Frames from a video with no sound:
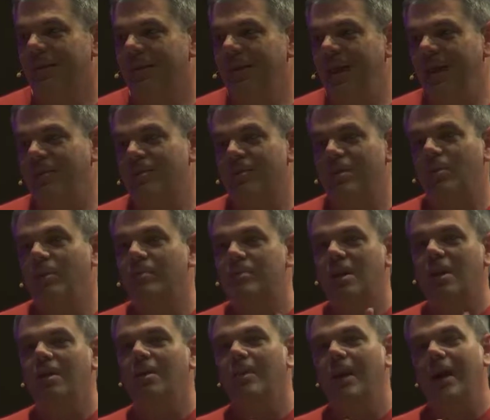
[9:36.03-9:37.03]
Yeah, so we've
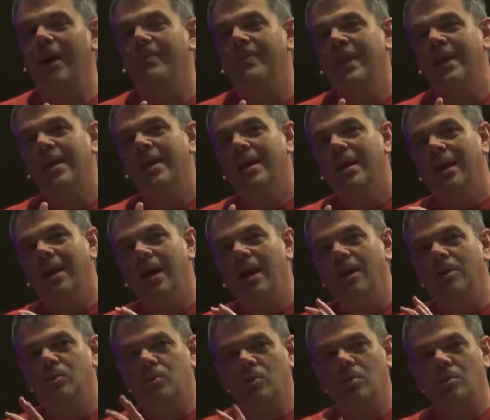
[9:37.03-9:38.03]
talked about
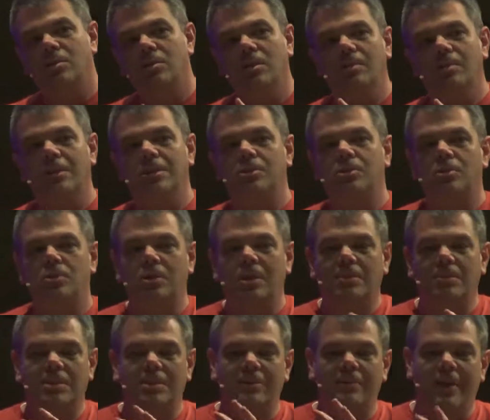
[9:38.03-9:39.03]
short-term mission
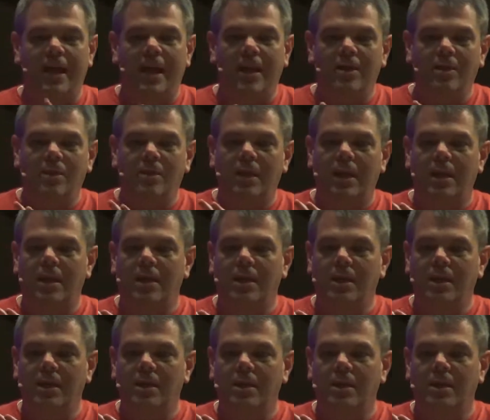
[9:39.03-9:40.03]
trips, the value there
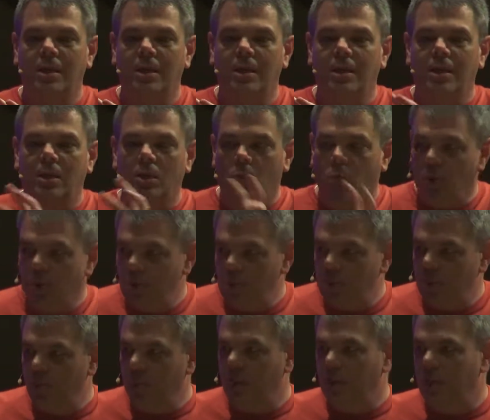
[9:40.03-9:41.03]
in
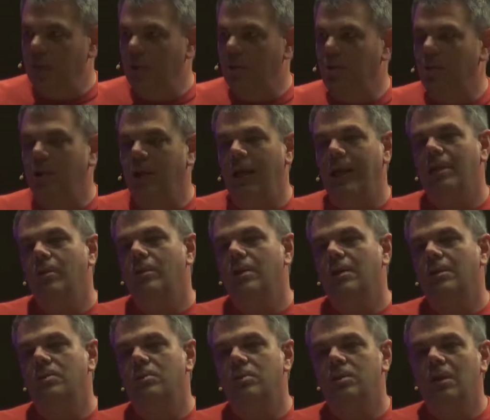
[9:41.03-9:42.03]
worship in the other
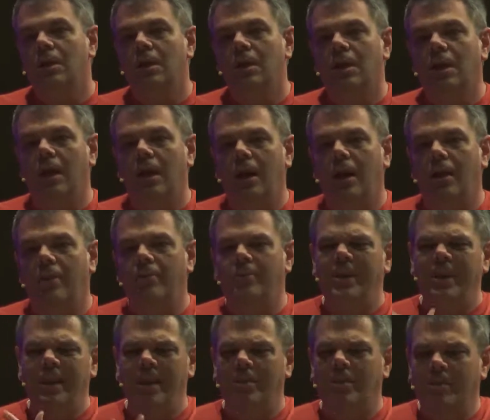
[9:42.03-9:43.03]
language,
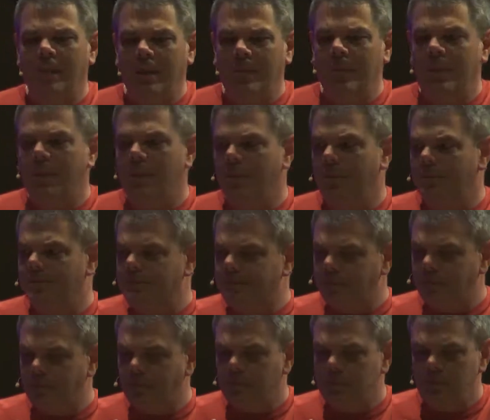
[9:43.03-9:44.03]
being able maybe to
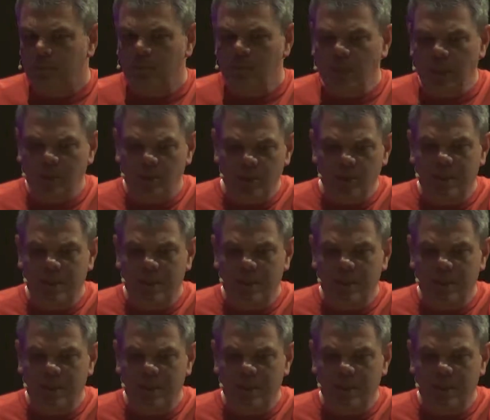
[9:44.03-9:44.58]
just